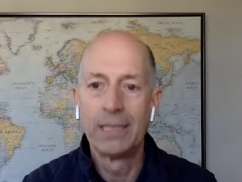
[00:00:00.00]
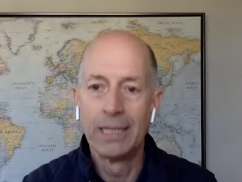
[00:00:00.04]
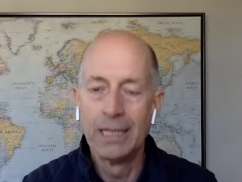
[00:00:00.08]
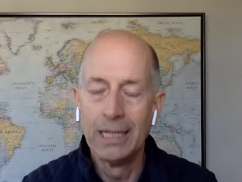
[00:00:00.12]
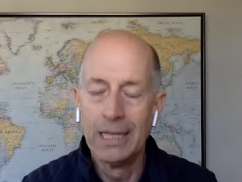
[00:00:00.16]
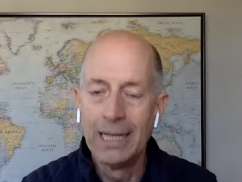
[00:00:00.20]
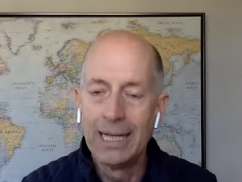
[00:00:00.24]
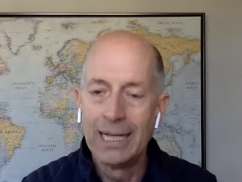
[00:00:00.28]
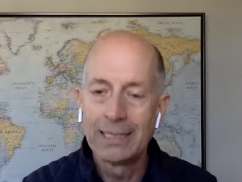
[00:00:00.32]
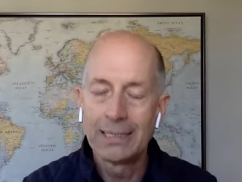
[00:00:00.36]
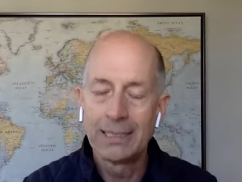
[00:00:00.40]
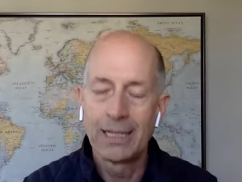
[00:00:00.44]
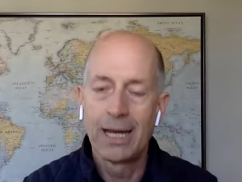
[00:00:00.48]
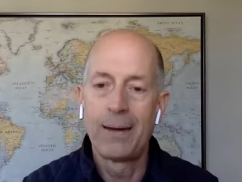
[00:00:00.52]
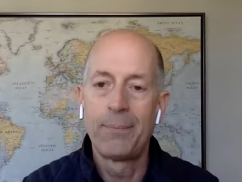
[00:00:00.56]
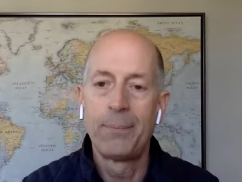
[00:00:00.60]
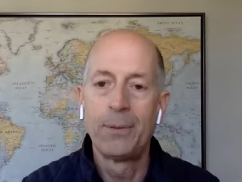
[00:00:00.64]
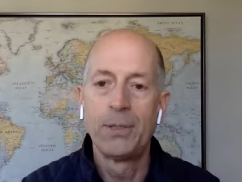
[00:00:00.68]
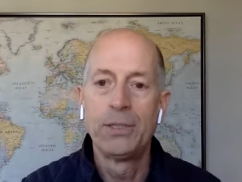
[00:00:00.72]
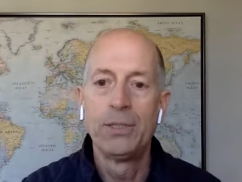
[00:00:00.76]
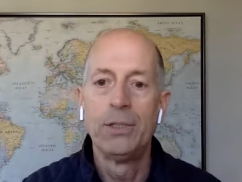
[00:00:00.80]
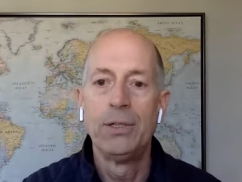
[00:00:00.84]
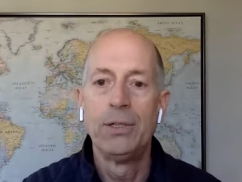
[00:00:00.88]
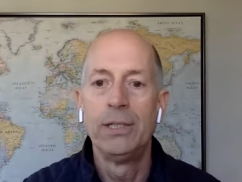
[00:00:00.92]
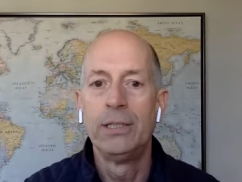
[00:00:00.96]
the less
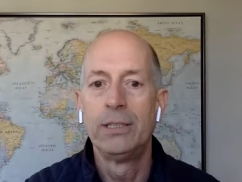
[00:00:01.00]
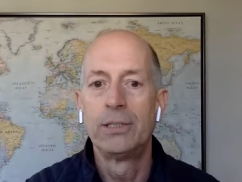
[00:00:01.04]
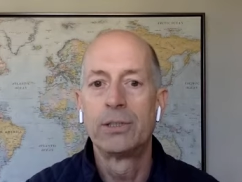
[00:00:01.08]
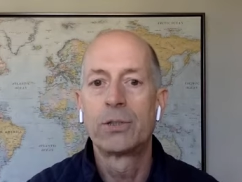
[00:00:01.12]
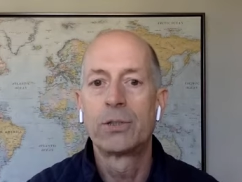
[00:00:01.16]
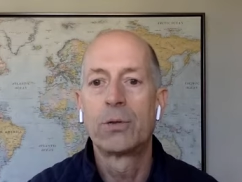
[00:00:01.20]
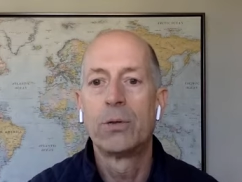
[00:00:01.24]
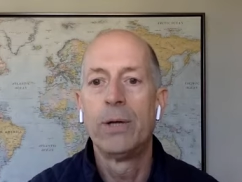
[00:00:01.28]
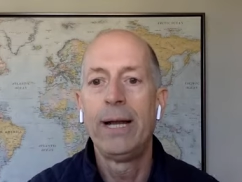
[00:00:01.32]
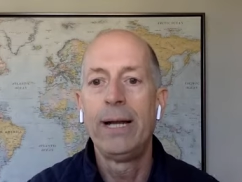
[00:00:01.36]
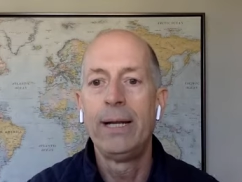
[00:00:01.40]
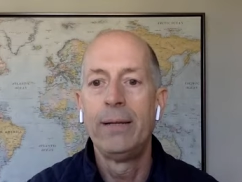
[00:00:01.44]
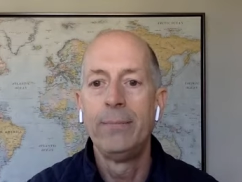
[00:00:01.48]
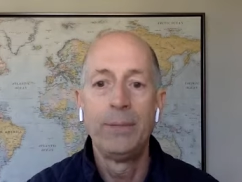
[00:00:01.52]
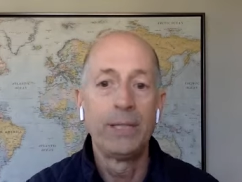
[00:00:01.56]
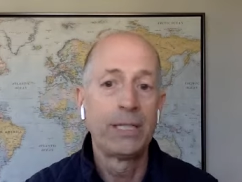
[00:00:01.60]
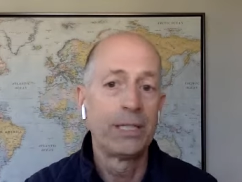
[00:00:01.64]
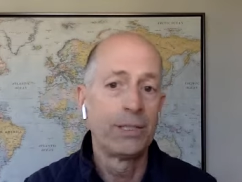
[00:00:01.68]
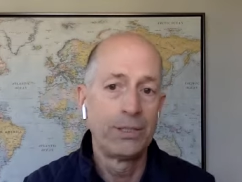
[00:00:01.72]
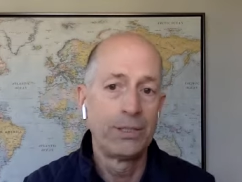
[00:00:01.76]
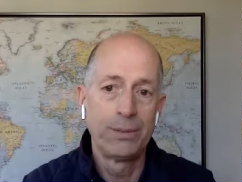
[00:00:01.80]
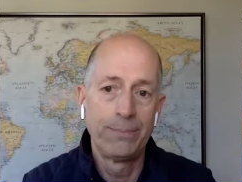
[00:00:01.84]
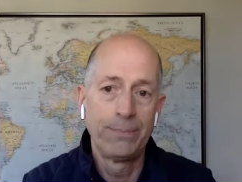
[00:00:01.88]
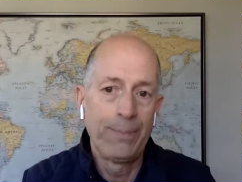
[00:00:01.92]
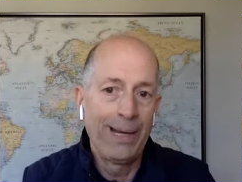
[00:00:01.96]
opportunity is created
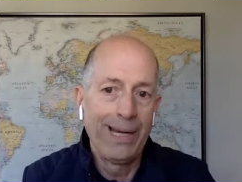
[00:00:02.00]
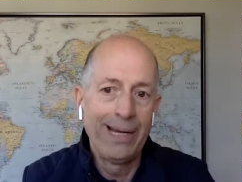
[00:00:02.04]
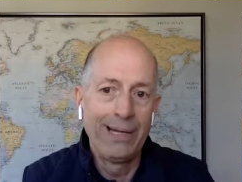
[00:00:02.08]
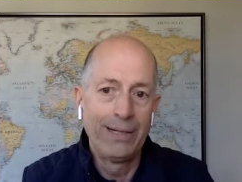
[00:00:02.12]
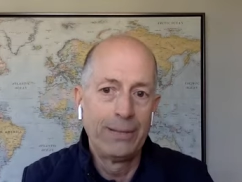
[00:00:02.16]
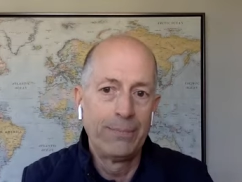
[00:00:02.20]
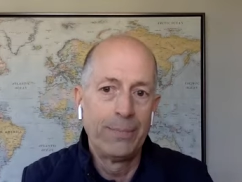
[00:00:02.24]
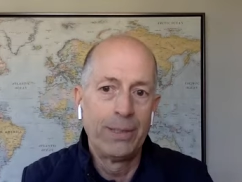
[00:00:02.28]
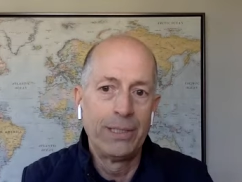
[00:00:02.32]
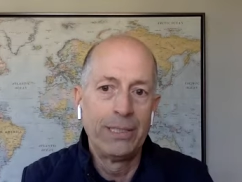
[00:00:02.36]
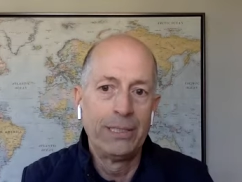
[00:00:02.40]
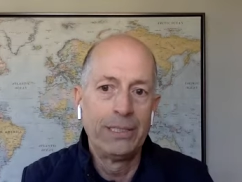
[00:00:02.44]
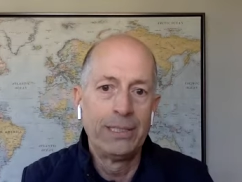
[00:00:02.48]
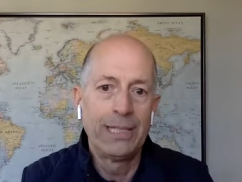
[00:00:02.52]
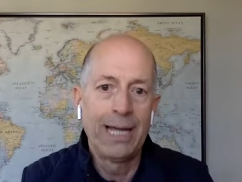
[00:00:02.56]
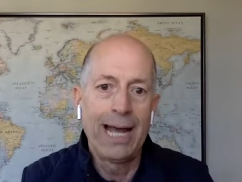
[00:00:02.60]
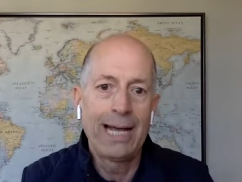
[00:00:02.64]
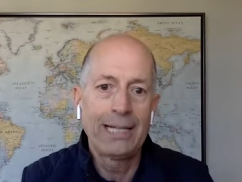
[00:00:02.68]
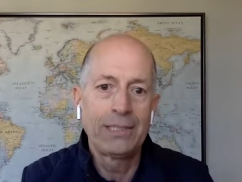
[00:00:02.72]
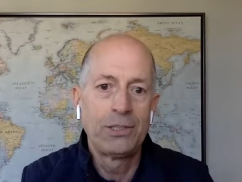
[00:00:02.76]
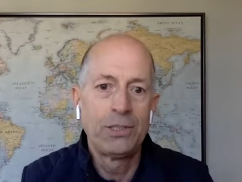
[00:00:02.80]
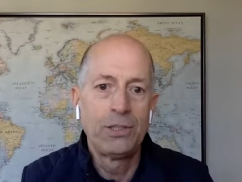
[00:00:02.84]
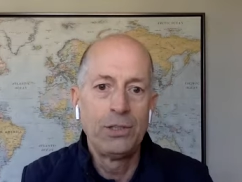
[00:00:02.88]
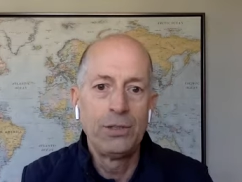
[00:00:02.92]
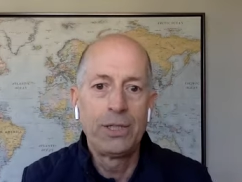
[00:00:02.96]
because you're paying your money in
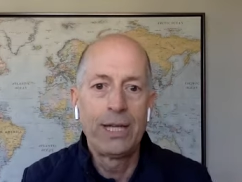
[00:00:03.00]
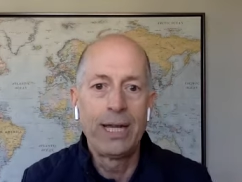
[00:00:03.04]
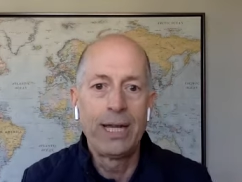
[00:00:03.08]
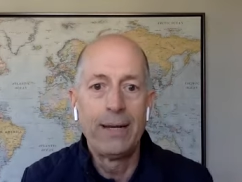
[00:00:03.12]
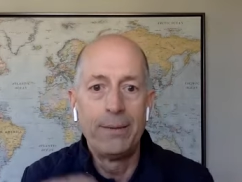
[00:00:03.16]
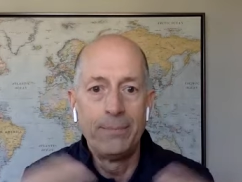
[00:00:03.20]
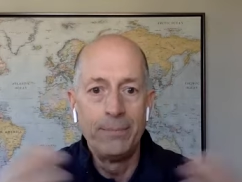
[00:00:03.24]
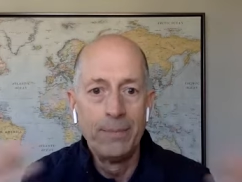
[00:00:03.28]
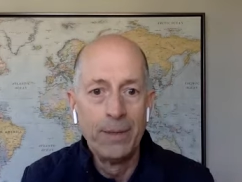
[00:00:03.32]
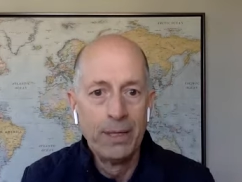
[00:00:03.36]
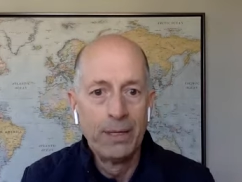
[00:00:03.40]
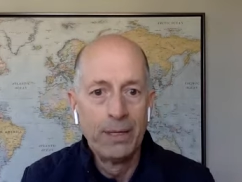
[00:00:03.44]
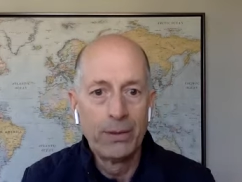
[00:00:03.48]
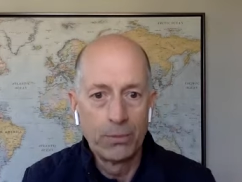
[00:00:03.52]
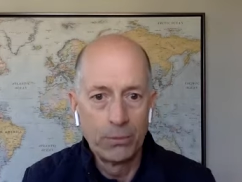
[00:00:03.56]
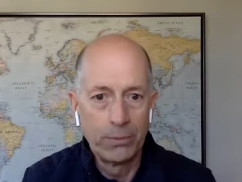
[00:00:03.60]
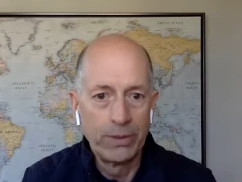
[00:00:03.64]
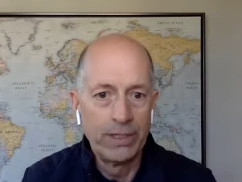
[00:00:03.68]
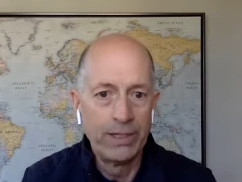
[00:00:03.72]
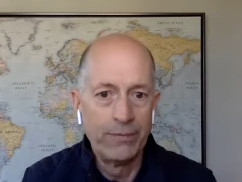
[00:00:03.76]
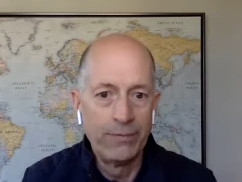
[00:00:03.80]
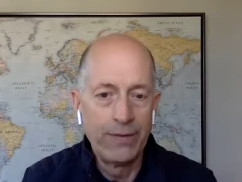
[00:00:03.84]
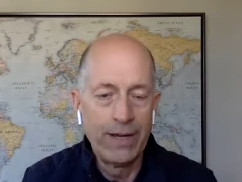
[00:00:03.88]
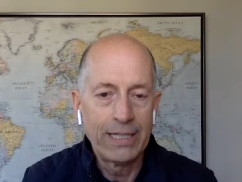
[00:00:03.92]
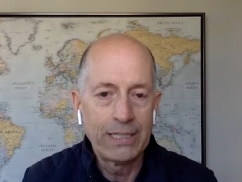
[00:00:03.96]
taxes. You can't
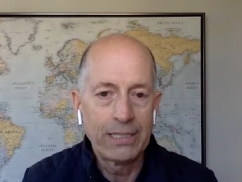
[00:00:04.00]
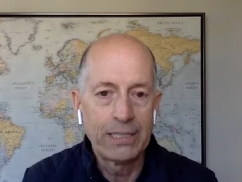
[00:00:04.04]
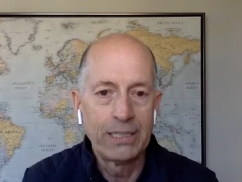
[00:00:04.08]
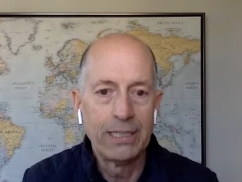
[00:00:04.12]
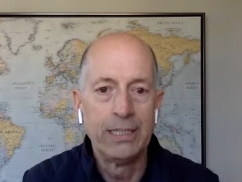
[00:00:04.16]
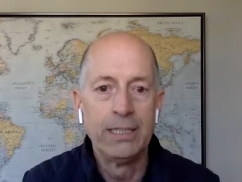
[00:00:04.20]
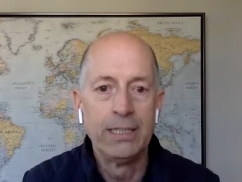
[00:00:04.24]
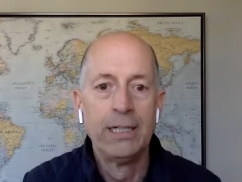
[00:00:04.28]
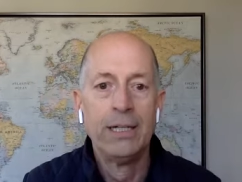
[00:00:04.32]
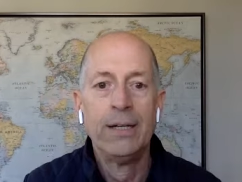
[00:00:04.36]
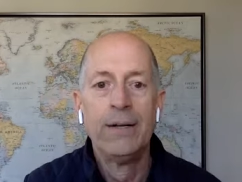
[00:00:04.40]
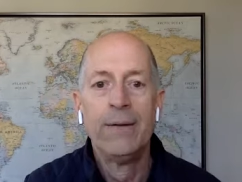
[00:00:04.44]
reinvest it.